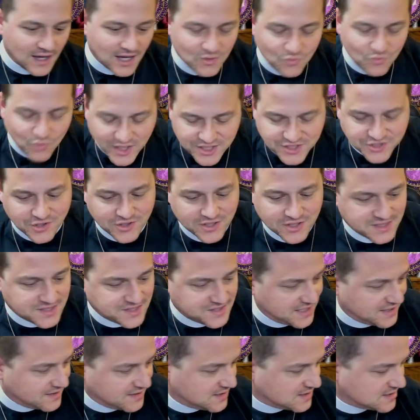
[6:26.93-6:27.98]
wish you could
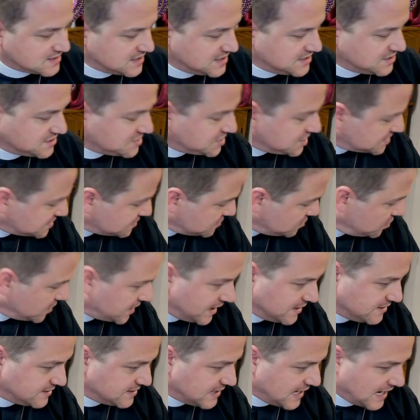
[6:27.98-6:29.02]
see this. He's just
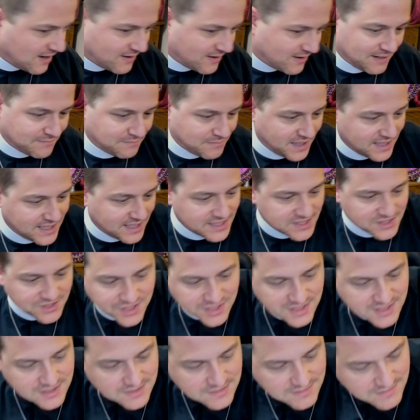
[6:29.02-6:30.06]
looking down at me. He's
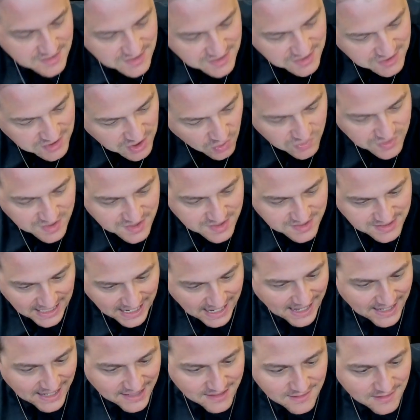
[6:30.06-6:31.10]
just so
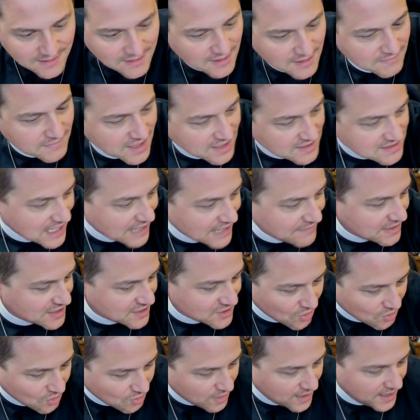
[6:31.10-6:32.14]
sad because I'm
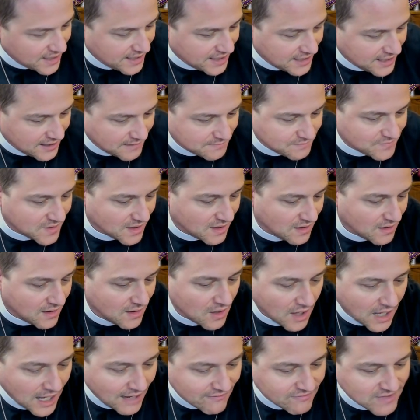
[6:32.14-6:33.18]
ignoring him.
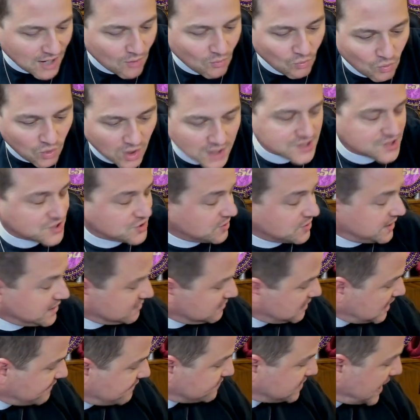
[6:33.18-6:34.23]
I've got one treat
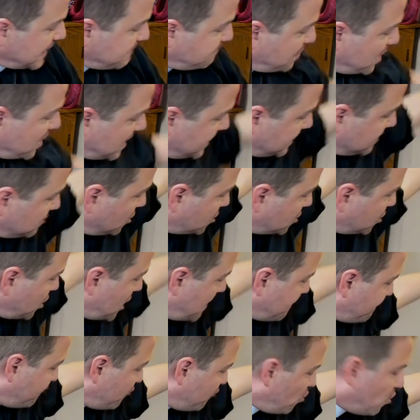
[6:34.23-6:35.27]
left. Hey, buddy, look
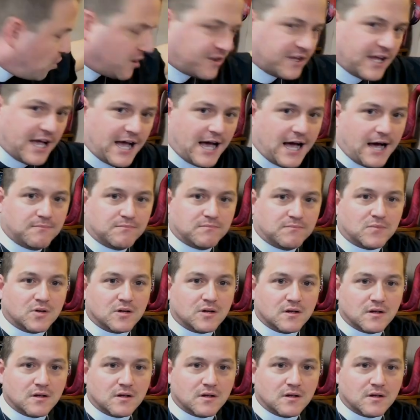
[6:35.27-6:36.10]
up for them.